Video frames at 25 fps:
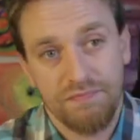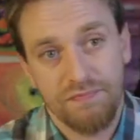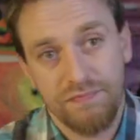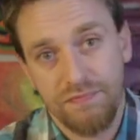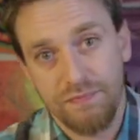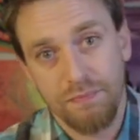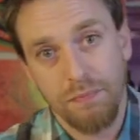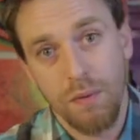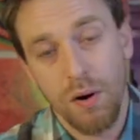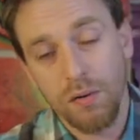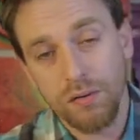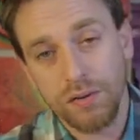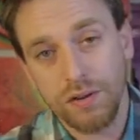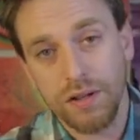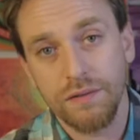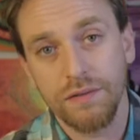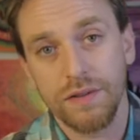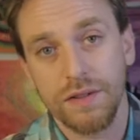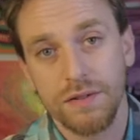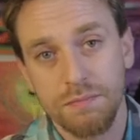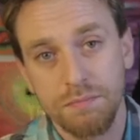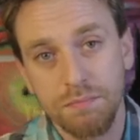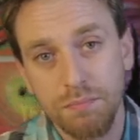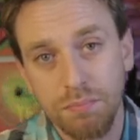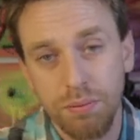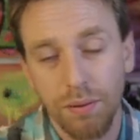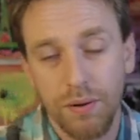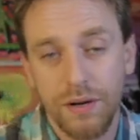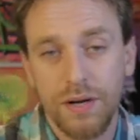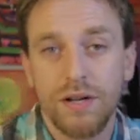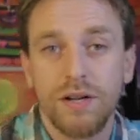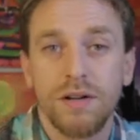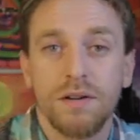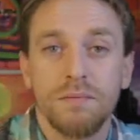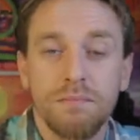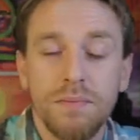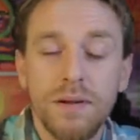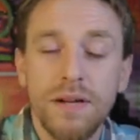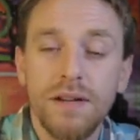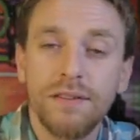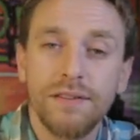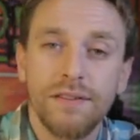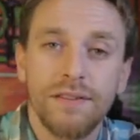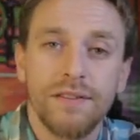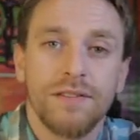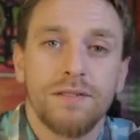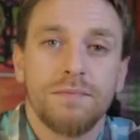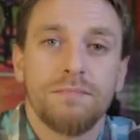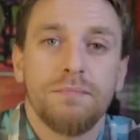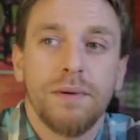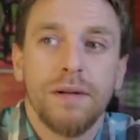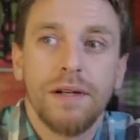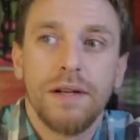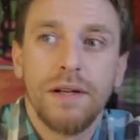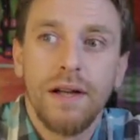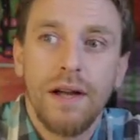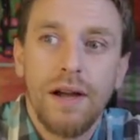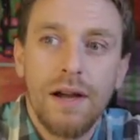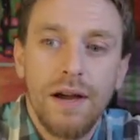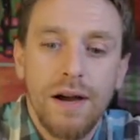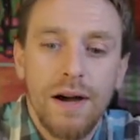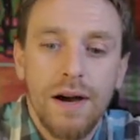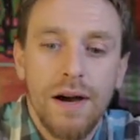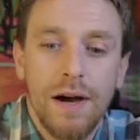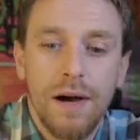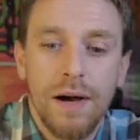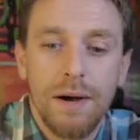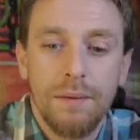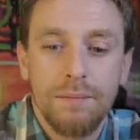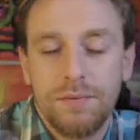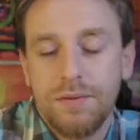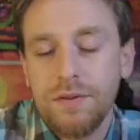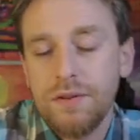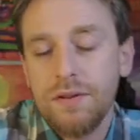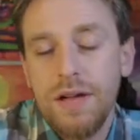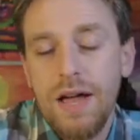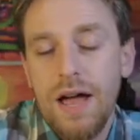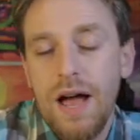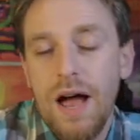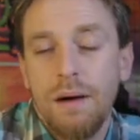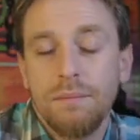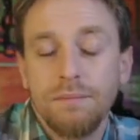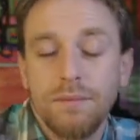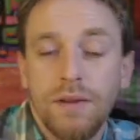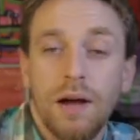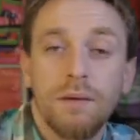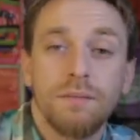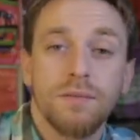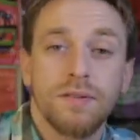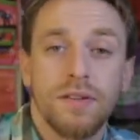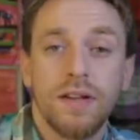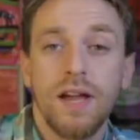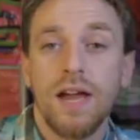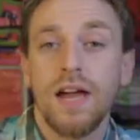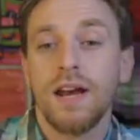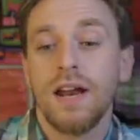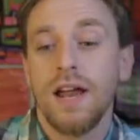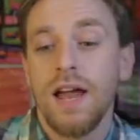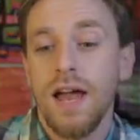Most of it's pretty good pieces, but so yeah, I'm saying